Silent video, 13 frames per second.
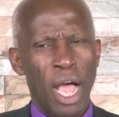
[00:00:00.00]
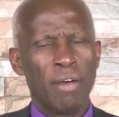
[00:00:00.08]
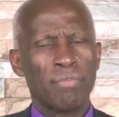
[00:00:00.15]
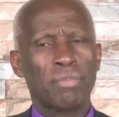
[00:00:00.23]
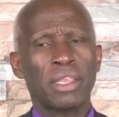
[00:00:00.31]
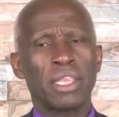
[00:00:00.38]

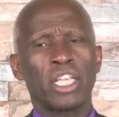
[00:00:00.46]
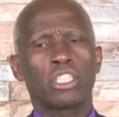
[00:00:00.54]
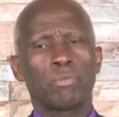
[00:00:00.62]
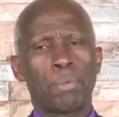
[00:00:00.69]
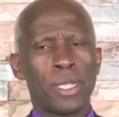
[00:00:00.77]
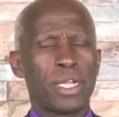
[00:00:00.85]
After the
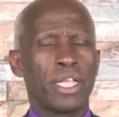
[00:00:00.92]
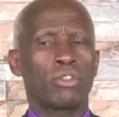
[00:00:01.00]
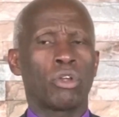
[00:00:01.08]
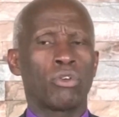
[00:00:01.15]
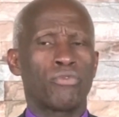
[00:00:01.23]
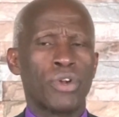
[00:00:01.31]

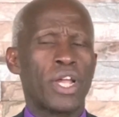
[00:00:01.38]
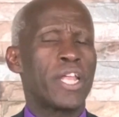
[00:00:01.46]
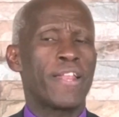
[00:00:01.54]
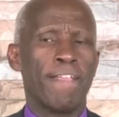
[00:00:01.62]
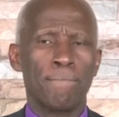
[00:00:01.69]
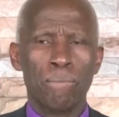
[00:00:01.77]
experience on
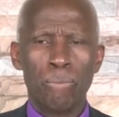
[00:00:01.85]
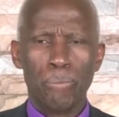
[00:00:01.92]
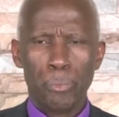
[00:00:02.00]
Friday,